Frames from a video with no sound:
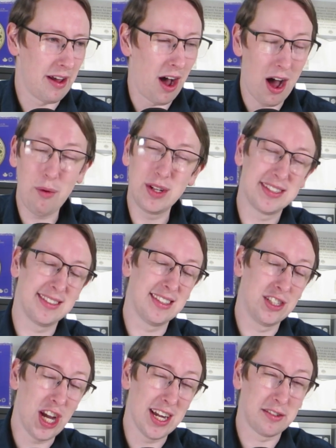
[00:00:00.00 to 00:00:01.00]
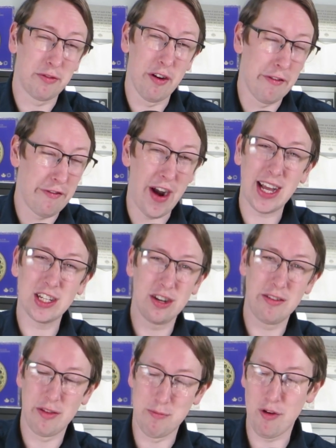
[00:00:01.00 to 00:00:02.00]
I would suggest for a fraction
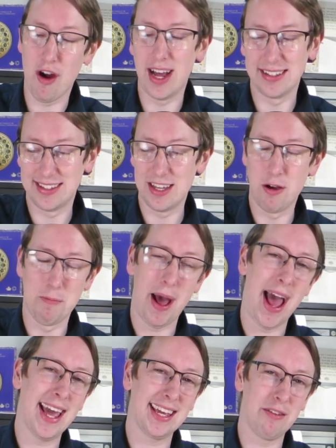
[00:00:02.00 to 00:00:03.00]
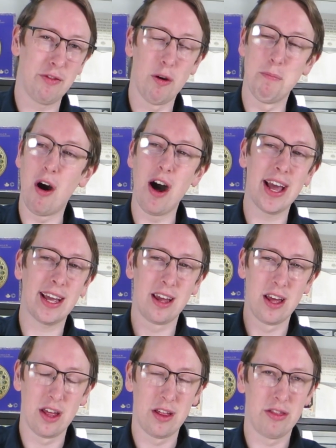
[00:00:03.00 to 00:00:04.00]
of the price that you're paying, if you're buying
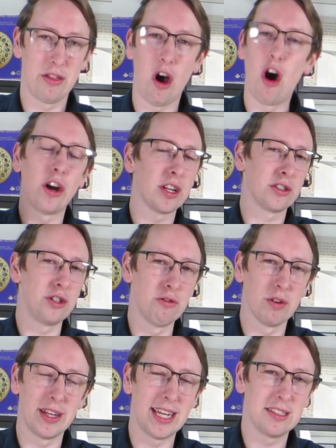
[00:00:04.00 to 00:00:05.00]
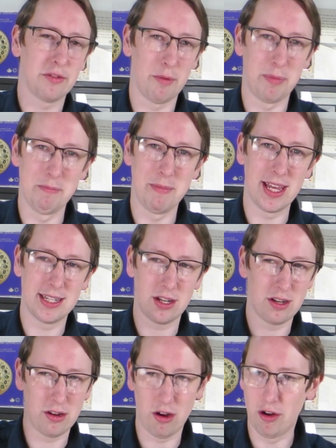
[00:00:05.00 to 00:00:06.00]
the hottest new release from the mint
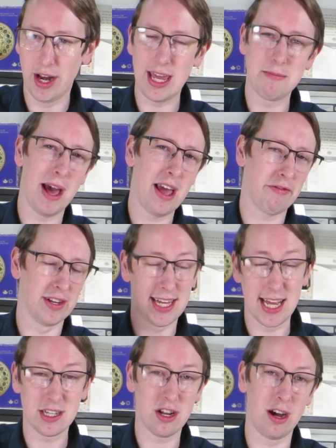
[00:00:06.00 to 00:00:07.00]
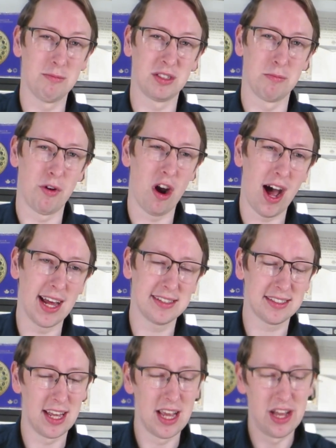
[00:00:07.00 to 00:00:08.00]
on eBay for 10 times the
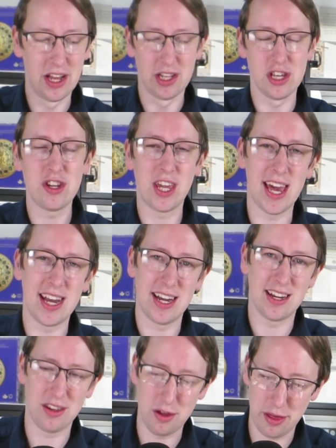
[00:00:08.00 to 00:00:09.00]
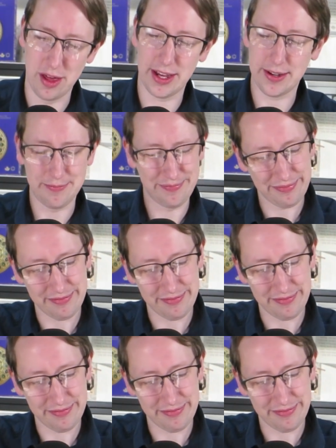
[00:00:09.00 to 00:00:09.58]
price, you get it and you think,